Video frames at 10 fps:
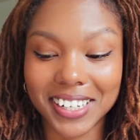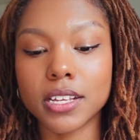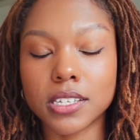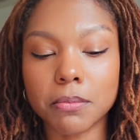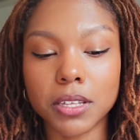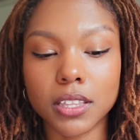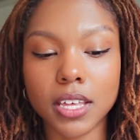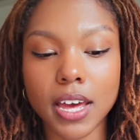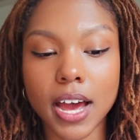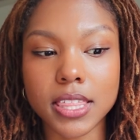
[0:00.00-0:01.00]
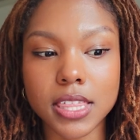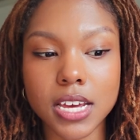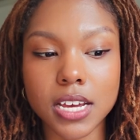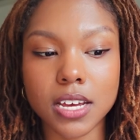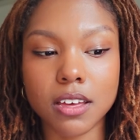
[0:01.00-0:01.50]
It's something that I
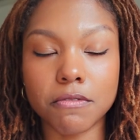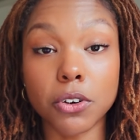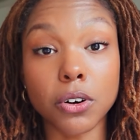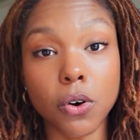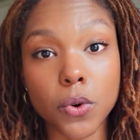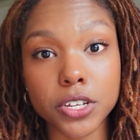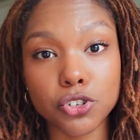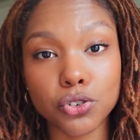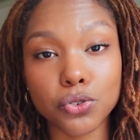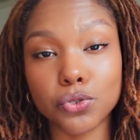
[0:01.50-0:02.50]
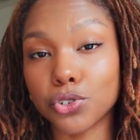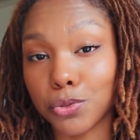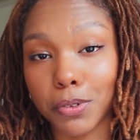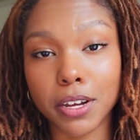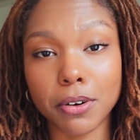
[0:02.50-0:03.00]
think if you're going to do, you should
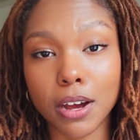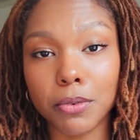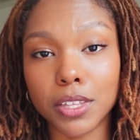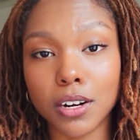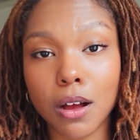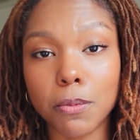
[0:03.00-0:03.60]
play around with it a couple of